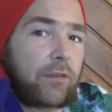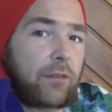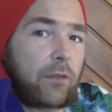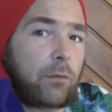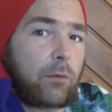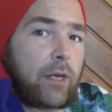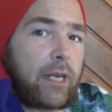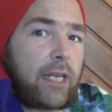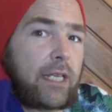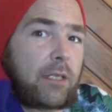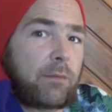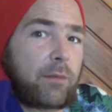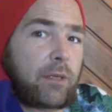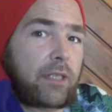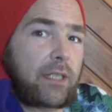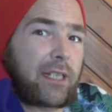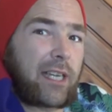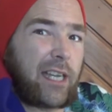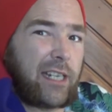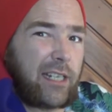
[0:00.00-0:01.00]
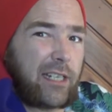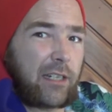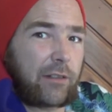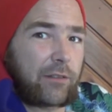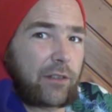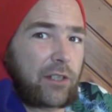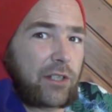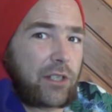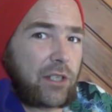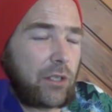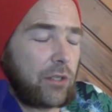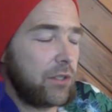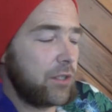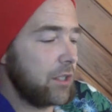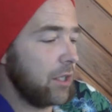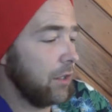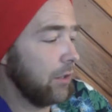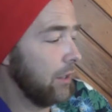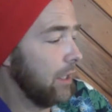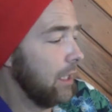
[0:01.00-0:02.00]
different ways, but kind of different too.
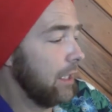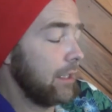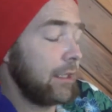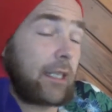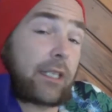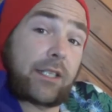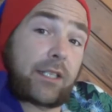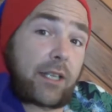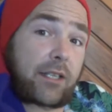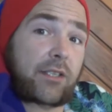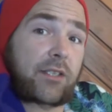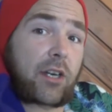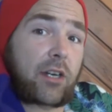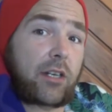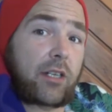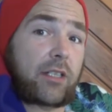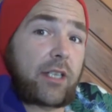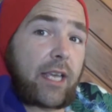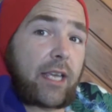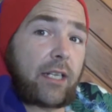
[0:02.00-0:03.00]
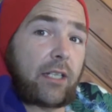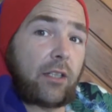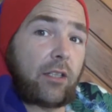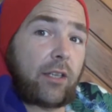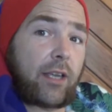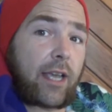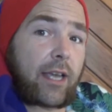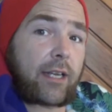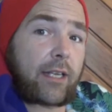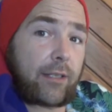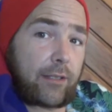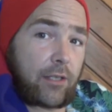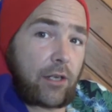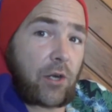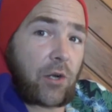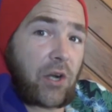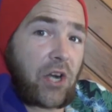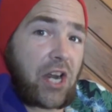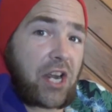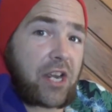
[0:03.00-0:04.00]
So let's get started taking a look at it. All